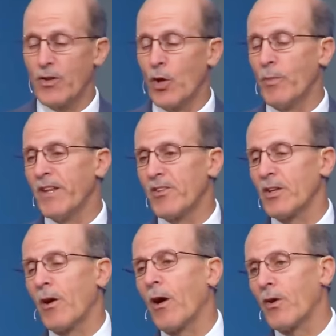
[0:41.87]
Now, nobody's
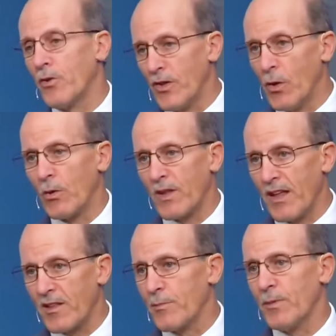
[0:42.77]
going to argue the Old
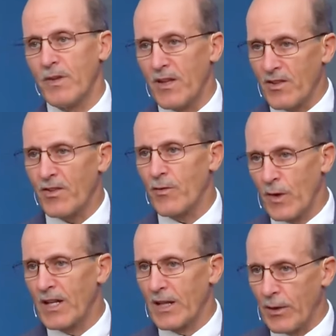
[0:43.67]
Testament because it's
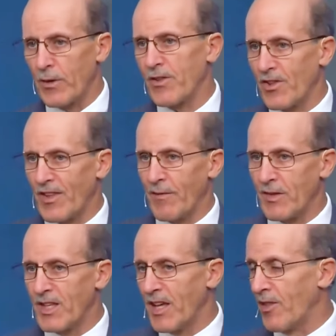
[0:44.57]
very clear it's a
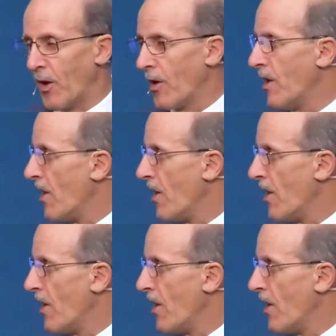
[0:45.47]
seventh day there.